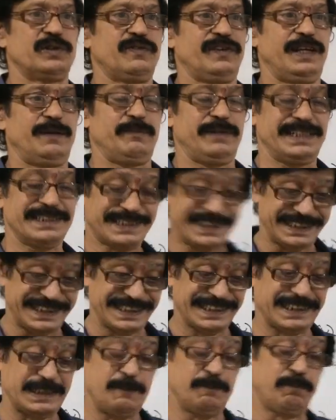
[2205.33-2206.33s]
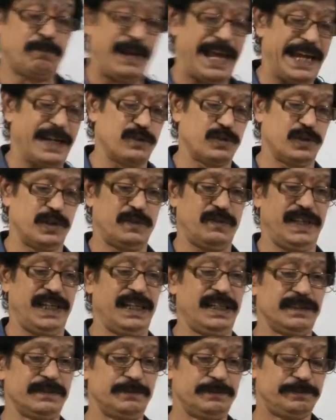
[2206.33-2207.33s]
goodwill means it is implied
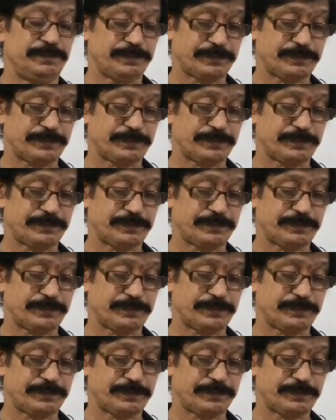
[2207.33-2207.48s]
goodwill.